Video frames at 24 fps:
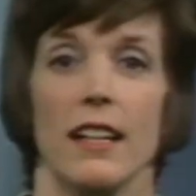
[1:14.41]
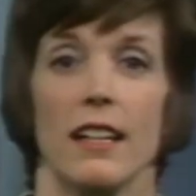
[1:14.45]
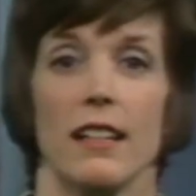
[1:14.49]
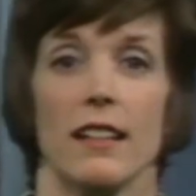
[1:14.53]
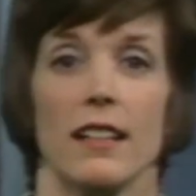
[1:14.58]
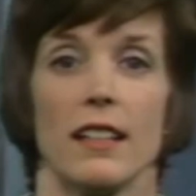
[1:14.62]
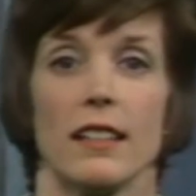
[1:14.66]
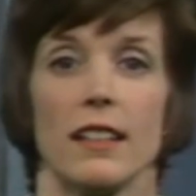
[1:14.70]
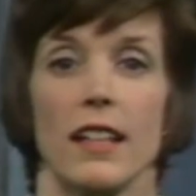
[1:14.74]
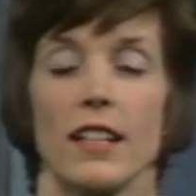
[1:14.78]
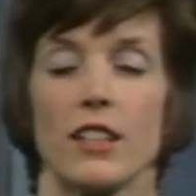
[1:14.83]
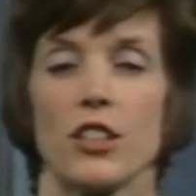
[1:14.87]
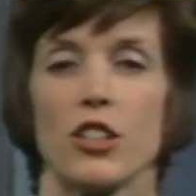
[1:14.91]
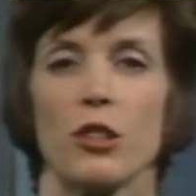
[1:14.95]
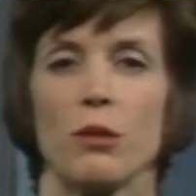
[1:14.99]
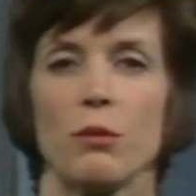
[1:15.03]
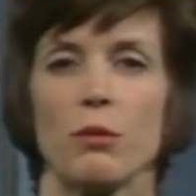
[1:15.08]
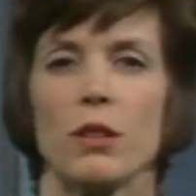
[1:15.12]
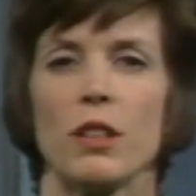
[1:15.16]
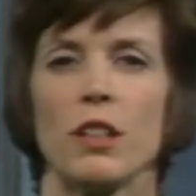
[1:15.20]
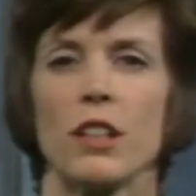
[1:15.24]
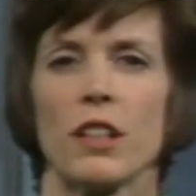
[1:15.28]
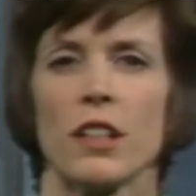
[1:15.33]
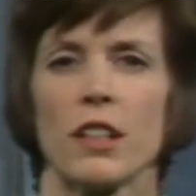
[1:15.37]
that lets you
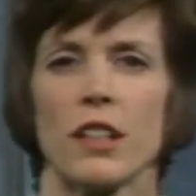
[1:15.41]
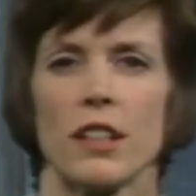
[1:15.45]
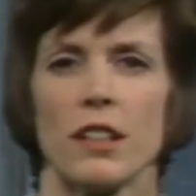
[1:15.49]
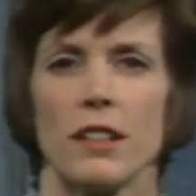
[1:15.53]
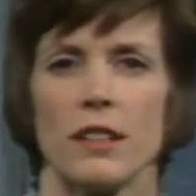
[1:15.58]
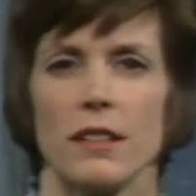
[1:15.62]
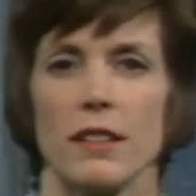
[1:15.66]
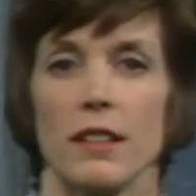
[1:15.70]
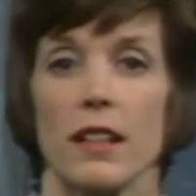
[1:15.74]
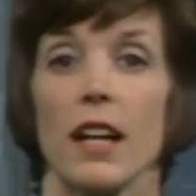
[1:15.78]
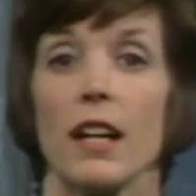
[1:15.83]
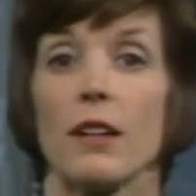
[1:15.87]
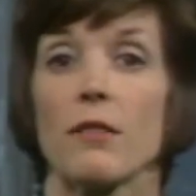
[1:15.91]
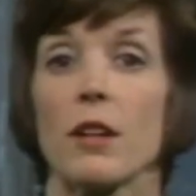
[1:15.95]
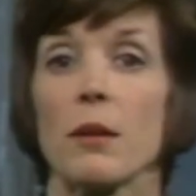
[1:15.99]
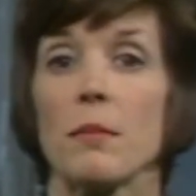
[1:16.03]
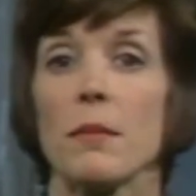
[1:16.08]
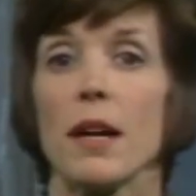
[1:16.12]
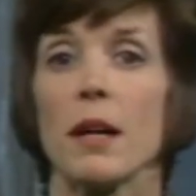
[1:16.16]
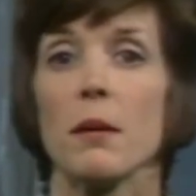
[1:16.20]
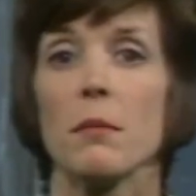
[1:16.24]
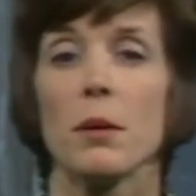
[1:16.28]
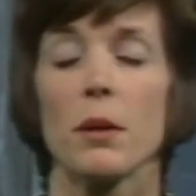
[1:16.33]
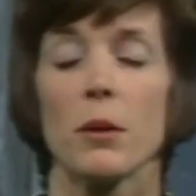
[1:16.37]
learn and
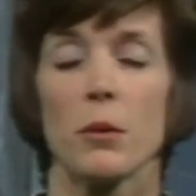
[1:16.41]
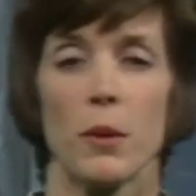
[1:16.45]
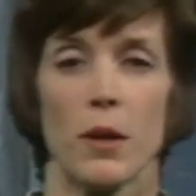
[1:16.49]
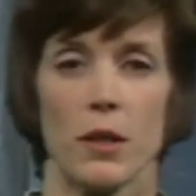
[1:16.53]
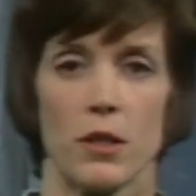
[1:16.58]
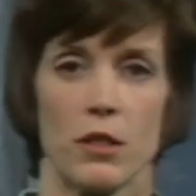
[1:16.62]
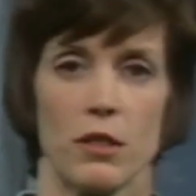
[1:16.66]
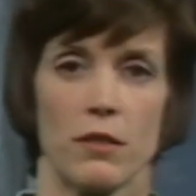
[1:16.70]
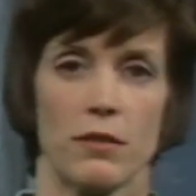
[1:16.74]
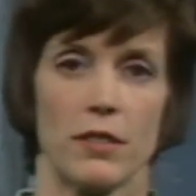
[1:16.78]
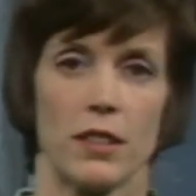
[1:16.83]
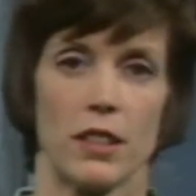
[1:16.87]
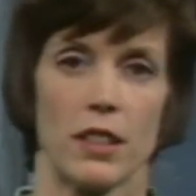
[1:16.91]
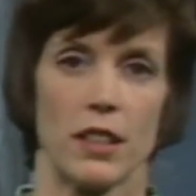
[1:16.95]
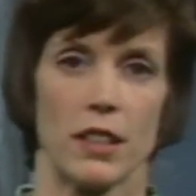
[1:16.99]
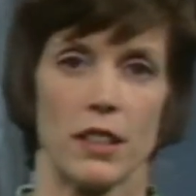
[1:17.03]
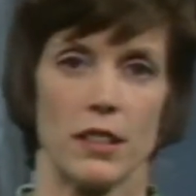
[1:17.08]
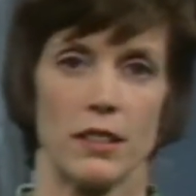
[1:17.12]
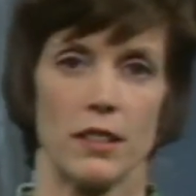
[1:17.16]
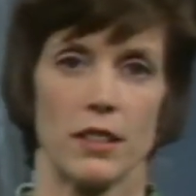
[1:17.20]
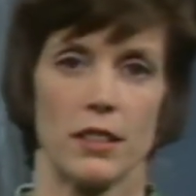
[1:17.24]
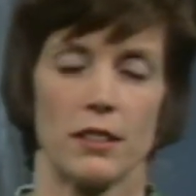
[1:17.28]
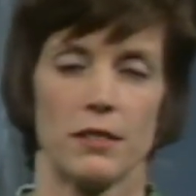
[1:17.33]
remember what you've learned.